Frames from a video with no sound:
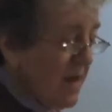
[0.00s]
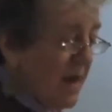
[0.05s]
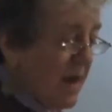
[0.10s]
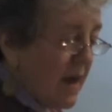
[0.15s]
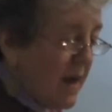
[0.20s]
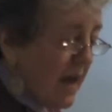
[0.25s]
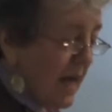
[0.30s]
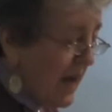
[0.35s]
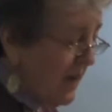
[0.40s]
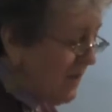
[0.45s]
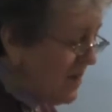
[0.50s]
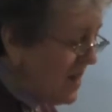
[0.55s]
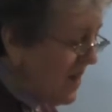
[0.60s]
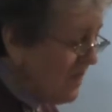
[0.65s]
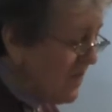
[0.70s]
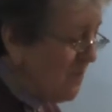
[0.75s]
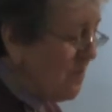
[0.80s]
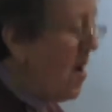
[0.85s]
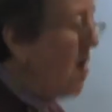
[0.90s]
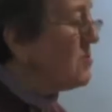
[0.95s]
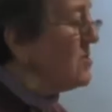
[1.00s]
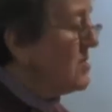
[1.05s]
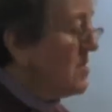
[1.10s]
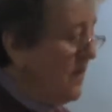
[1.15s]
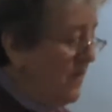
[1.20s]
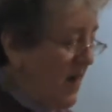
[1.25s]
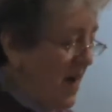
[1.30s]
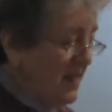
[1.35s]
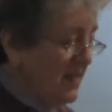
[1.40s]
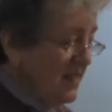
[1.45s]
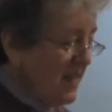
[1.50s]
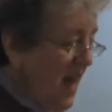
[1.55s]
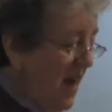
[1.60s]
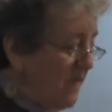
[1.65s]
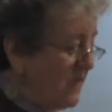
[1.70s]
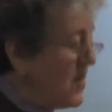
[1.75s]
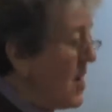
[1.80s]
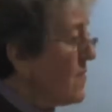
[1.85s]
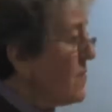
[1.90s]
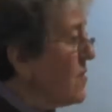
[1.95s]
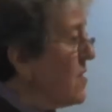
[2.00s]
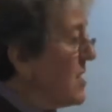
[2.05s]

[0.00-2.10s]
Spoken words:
Even if most of us have never